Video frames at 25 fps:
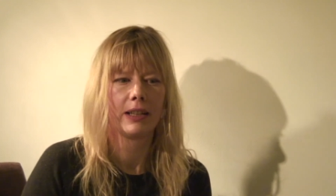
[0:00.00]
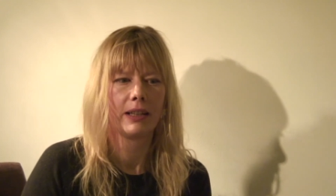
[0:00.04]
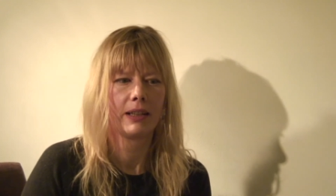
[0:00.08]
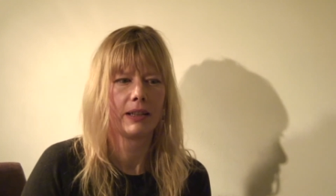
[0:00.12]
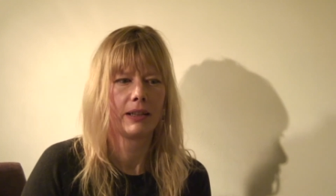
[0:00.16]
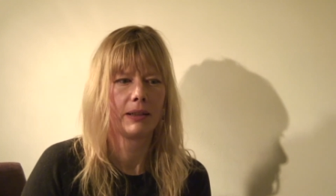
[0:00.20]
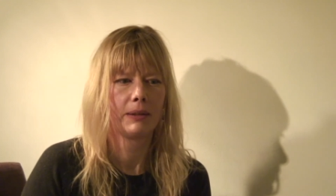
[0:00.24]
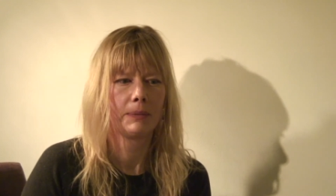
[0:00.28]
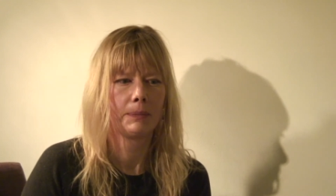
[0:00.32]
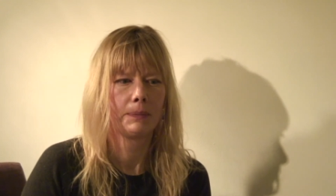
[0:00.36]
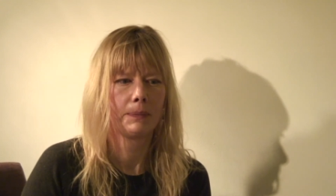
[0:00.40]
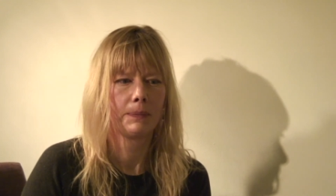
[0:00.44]

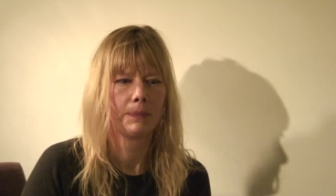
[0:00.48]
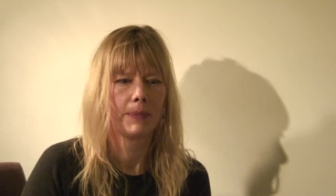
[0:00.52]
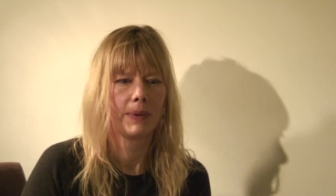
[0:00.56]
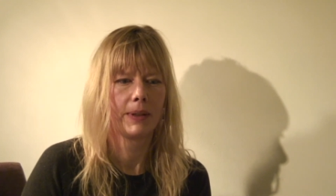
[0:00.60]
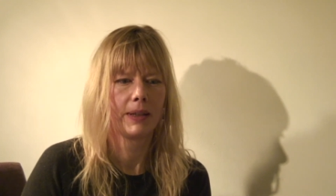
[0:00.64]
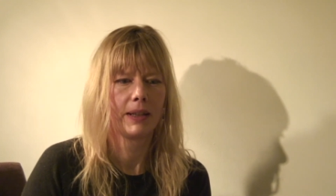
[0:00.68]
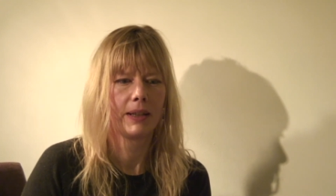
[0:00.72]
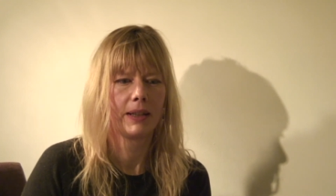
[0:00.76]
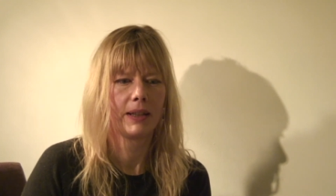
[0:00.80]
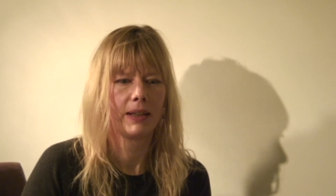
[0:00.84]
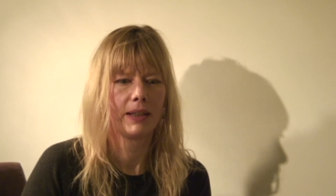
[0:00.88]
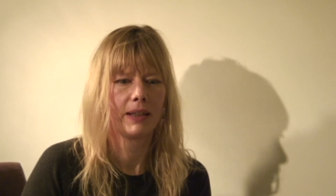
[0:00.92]

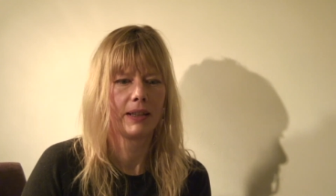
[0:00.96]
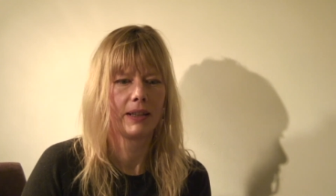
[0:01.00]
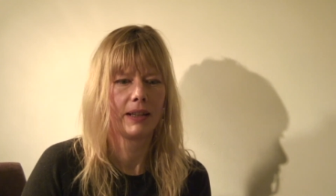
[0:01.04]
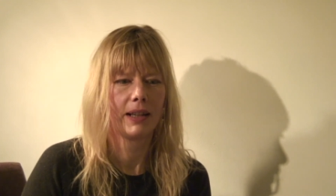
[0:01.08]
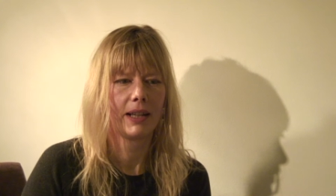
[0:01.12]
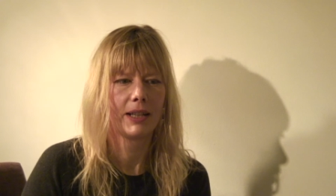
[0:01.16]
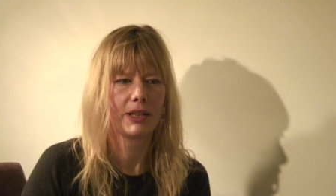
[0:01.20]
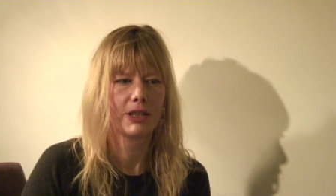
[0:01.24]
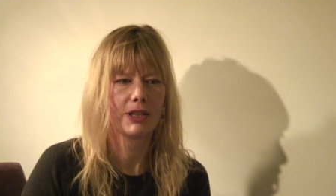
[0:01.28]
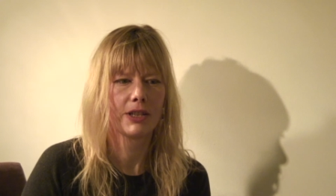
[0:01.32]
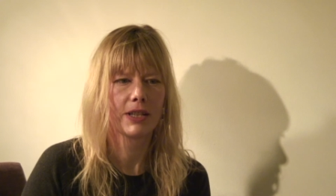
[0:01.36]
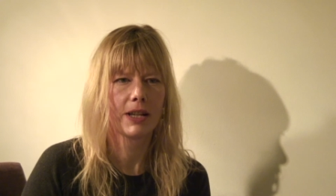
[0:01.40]

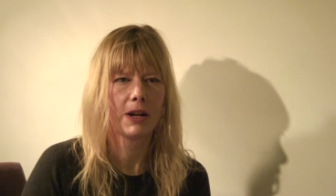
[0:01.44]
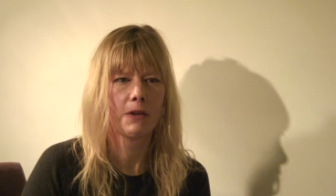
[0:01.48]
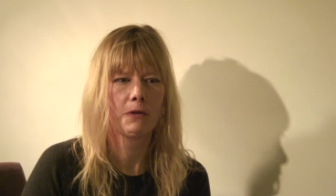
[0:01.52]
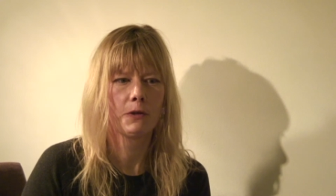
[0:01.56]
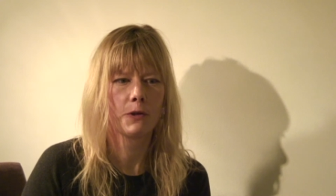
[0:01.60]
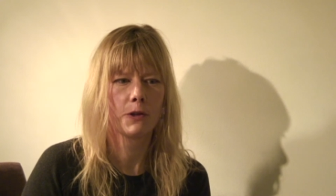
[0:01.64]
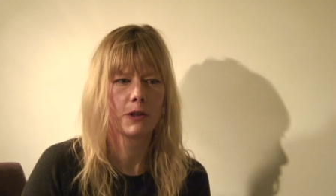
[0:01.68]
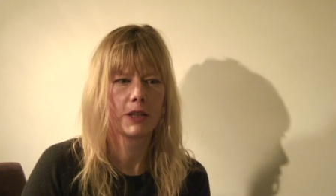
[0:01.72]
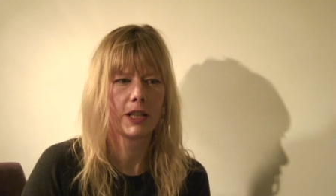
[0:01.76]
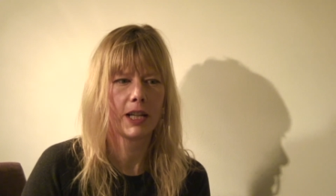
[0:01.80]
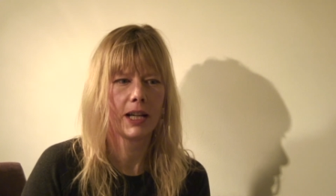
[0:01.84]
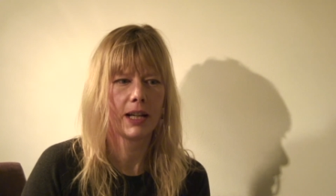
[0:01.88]
I
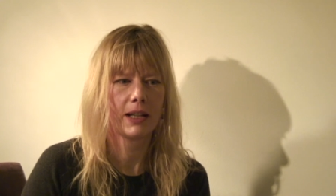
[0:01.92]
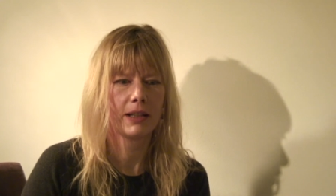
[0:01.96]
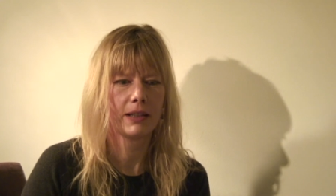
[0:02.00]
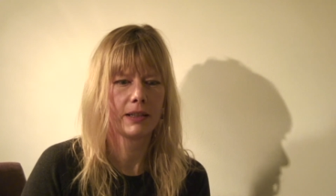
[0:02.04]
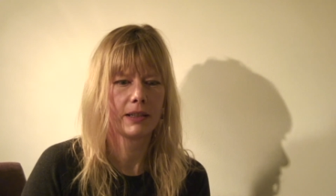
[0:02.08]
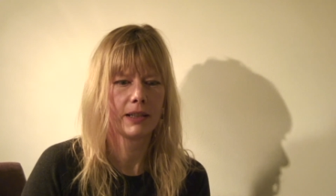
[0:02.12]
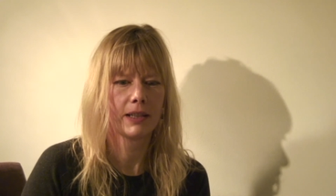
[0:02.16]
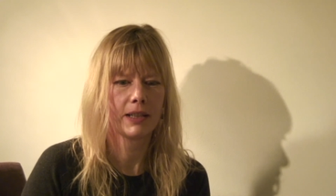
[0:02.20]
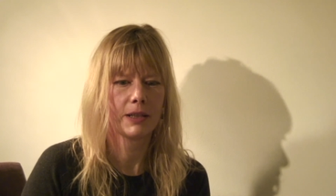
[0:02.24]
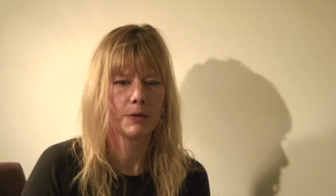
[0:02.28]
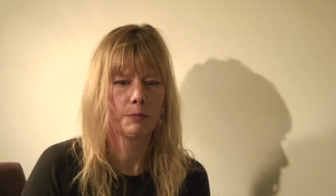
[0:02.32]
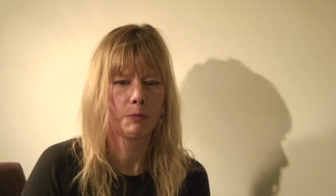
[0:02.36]
discovered that
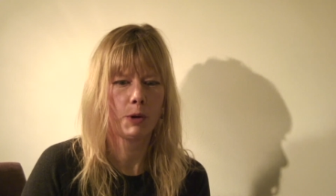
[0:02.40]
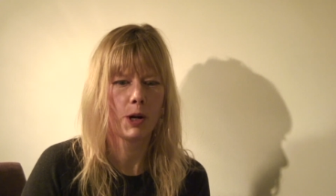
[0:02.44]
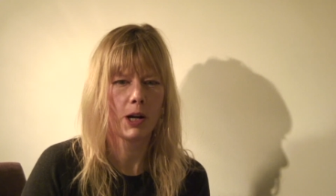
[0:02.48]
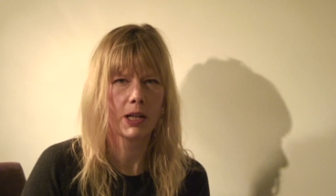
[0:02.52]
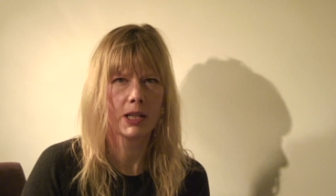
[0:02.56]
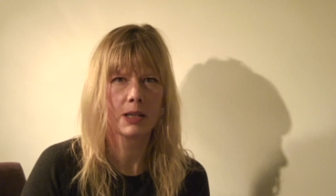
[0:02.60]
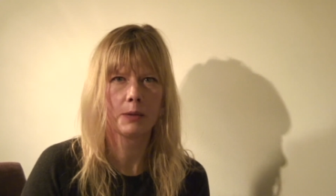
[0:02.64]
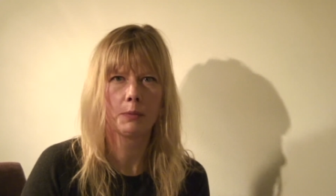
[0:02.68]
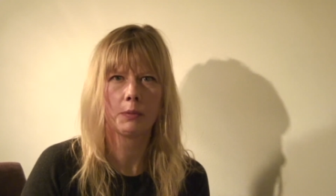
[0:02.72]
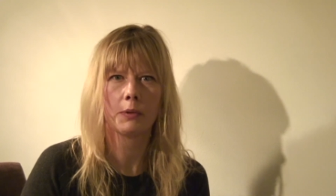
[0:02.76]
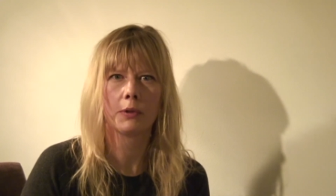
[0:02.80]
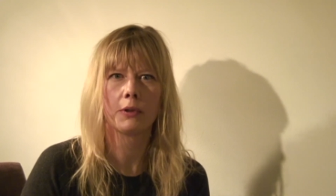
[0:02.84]
it's
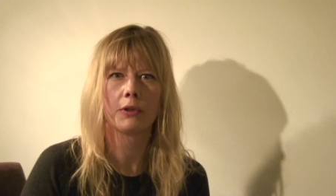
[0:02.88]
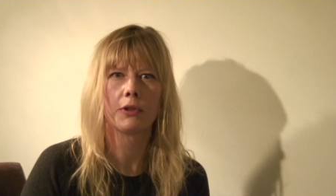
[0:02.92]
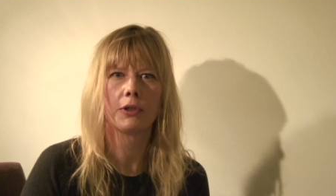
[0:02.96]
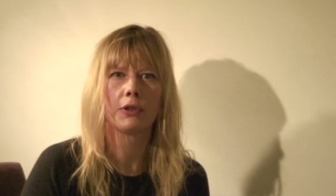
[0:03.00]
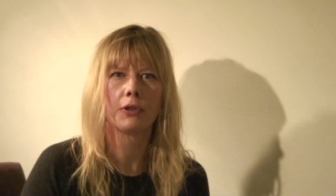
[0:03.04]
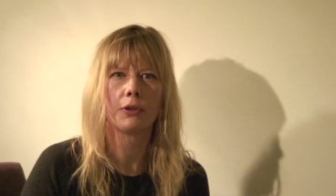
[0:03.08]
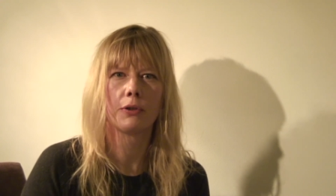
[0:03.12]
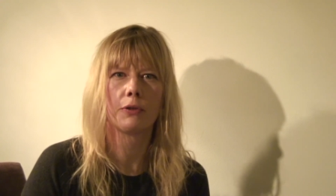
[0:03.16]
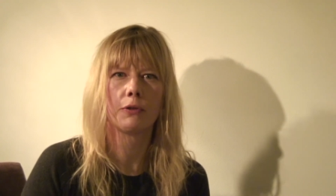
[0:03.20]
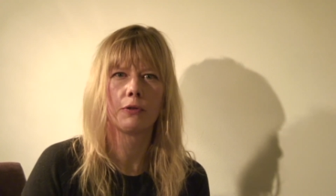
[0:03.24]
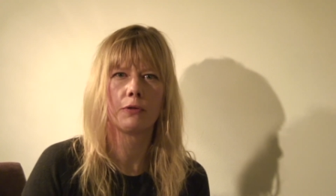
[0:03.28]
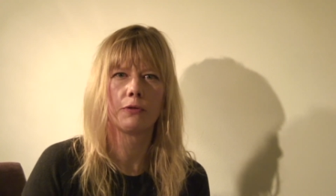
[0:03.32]
possible
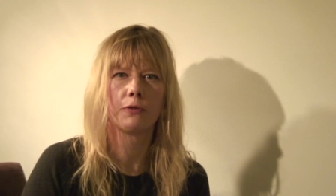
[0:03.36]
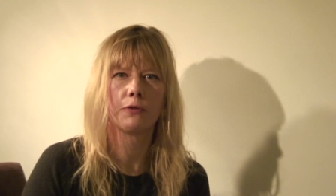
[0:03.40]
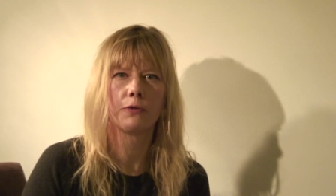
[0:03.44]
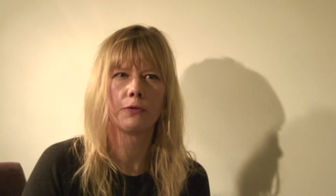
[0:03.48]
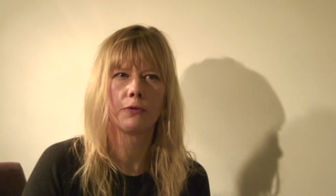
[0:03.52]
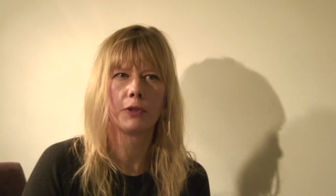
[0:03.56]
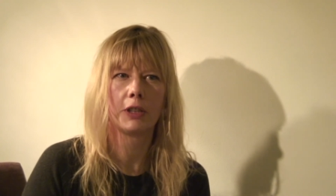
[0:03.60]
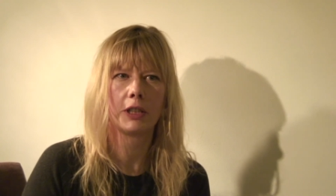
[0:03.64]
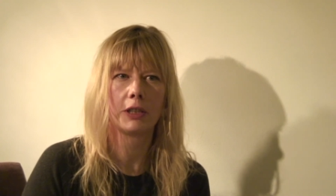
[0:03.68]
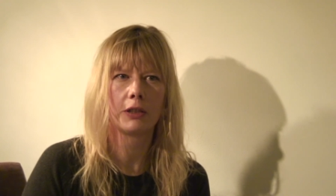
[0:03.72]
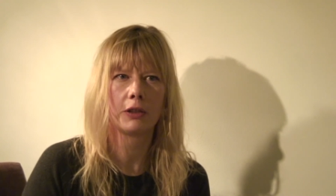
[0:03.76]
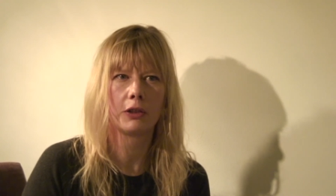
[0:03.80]
to
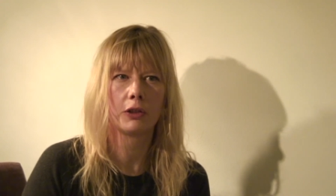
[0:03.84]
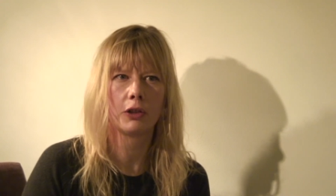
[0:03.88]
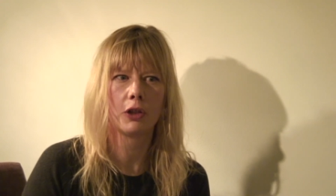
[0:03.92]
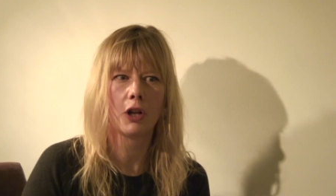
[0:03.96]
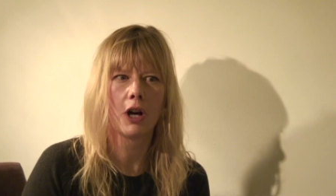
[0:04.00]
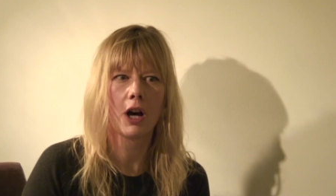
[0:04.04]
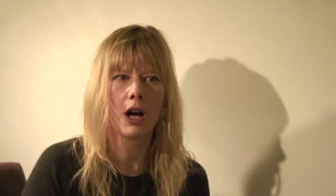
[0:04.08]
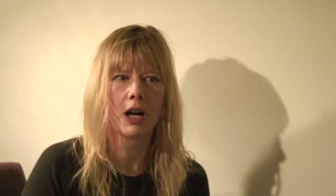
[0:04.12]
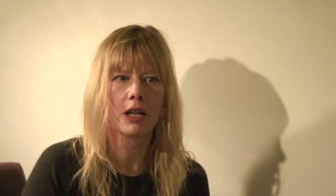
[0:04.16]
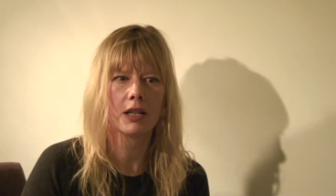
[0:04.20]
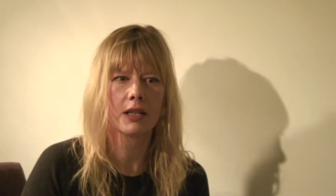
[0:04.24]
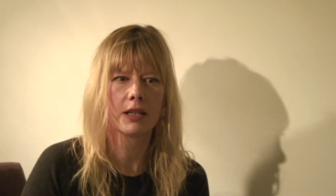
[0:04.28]
feel
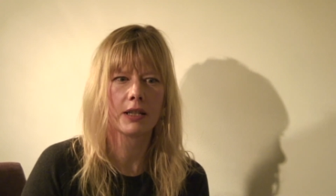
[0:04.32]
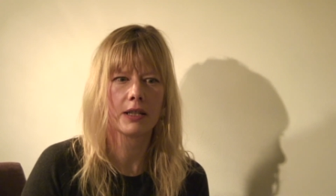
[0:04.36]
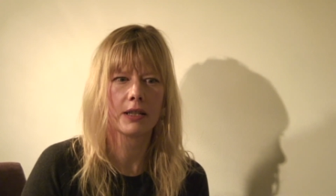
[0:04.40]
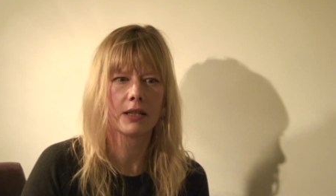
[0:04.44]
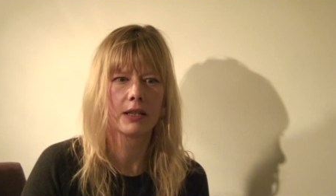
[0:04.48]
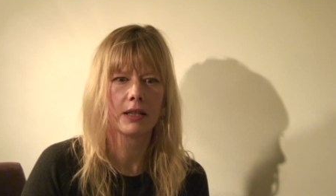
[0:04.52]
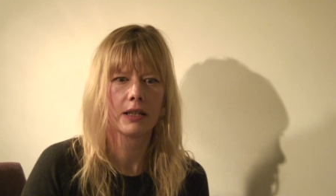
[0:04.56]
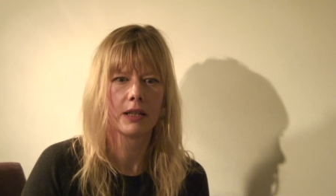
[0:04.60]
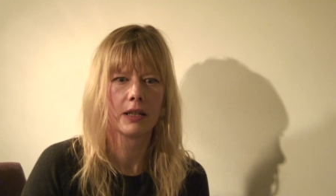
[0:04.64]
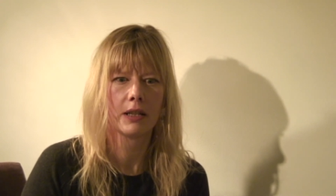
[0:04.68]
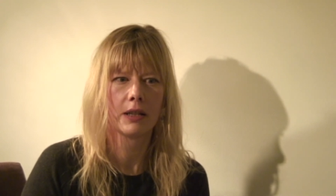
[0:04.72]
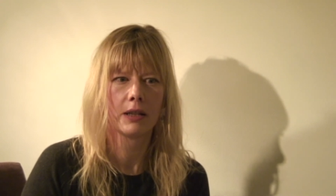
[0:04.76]

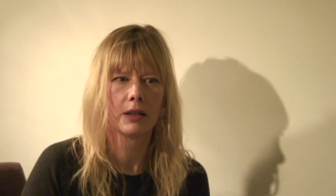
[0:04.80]
lost